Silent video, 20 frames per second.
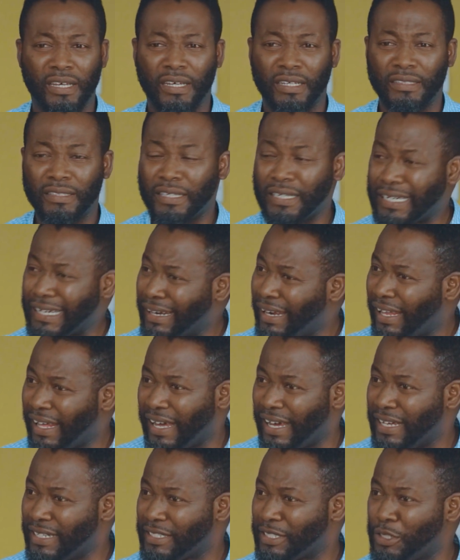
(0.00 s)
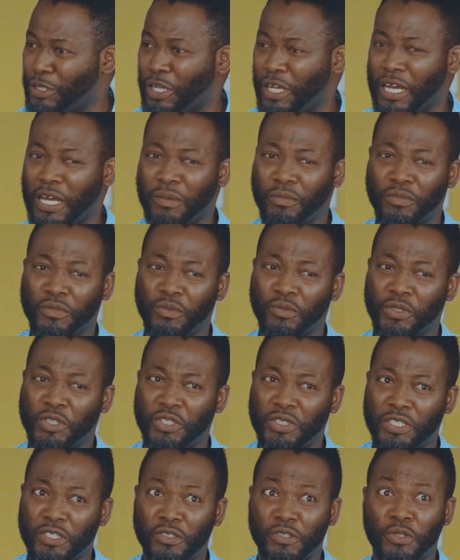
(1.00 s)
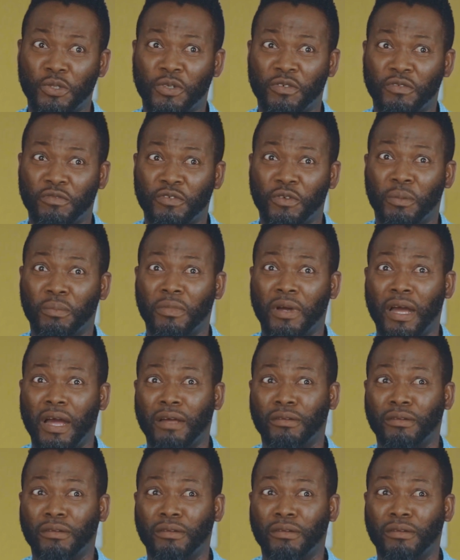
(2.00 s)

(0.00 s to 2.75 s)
their class, we shouldn't look from